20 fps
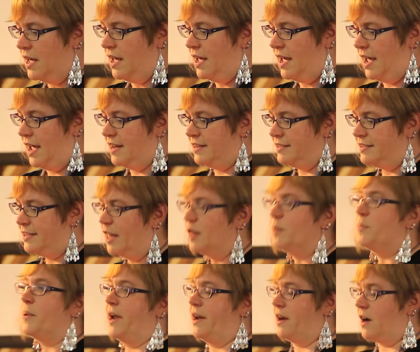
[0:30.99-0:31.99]
and
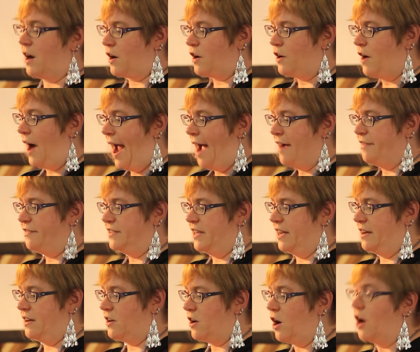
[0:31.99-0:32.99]
celebrate our craft
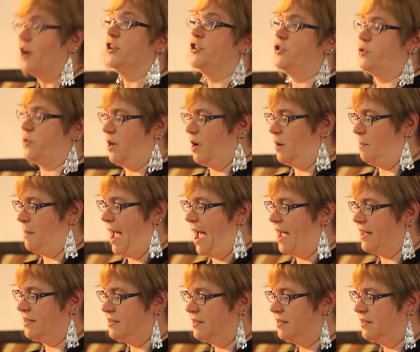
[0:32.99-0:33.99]
and our artistry en
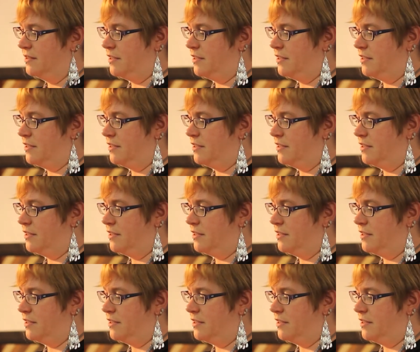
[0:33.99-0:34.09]
masse.